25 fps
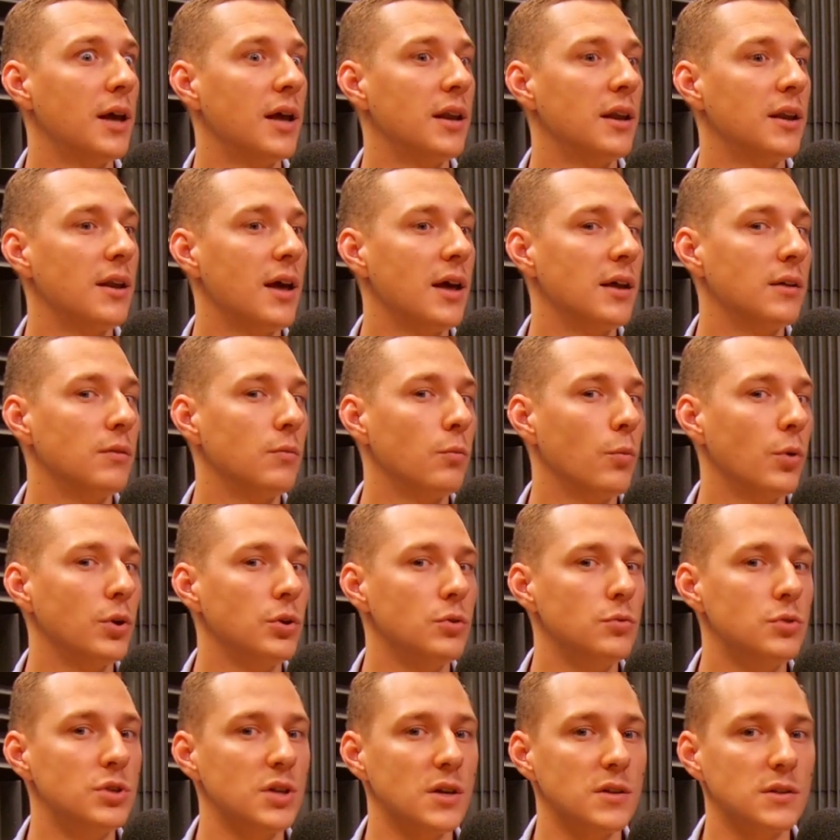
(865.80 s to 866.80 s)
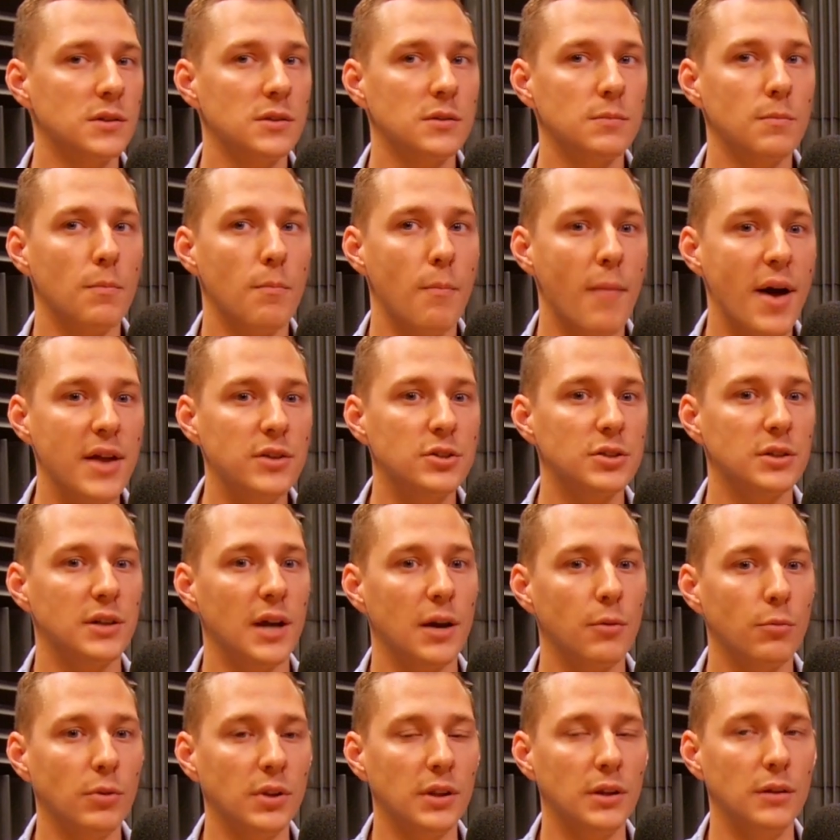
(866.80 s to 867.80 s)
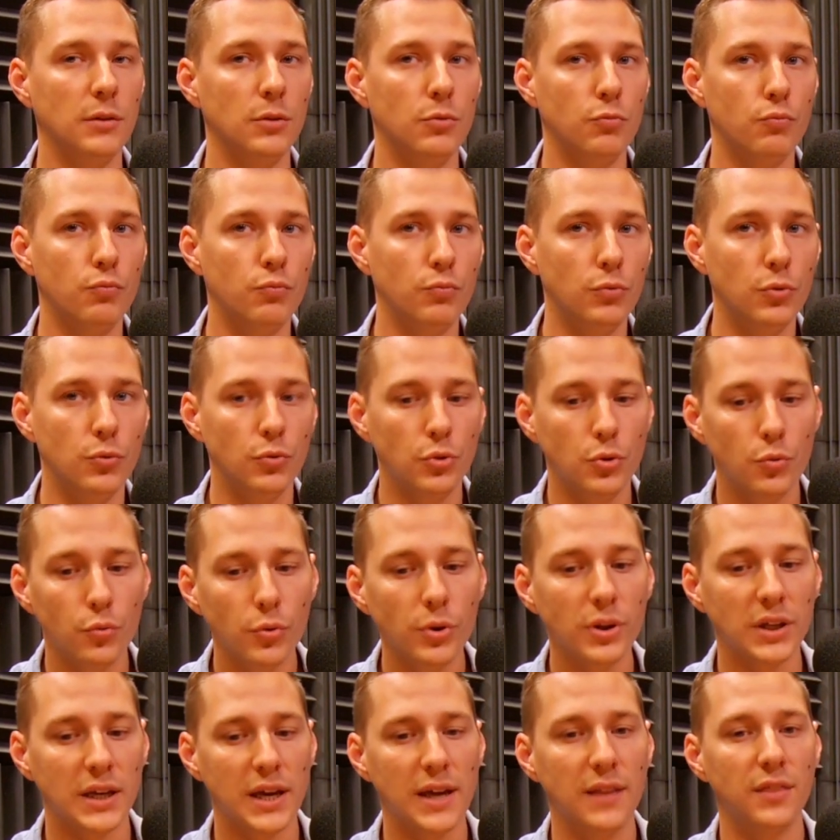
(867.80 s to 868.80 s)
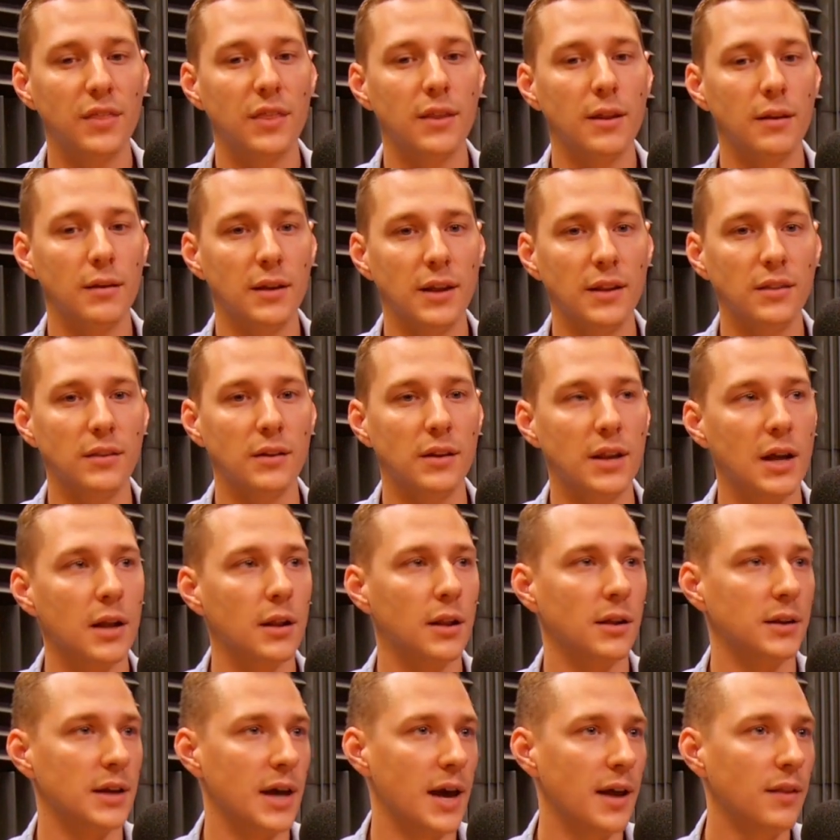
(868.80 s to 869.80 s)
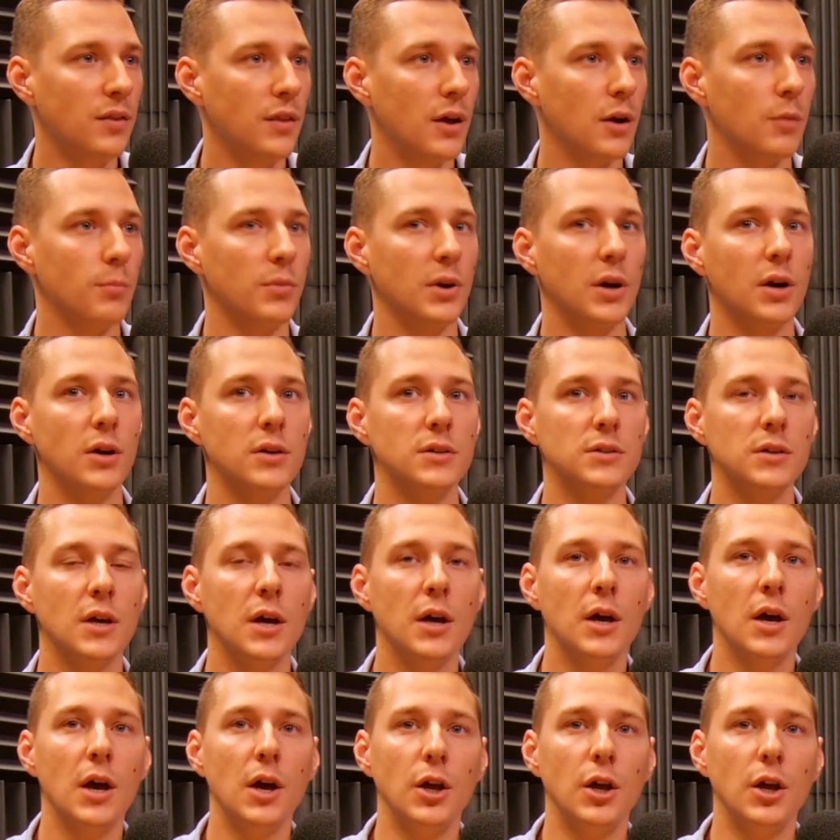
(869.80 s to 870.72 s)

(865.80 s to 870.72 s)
And what you just mentioned, you really hit the nail on the head there, because